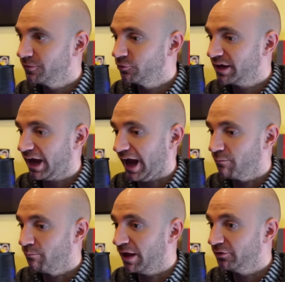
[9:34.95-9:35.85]
fuel
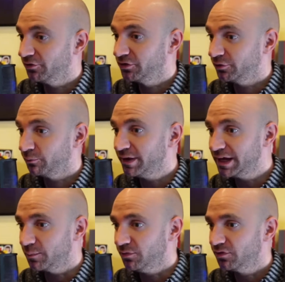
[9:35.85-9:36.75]
can't melt steel
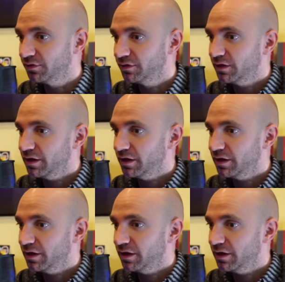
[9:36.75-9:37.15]
beams,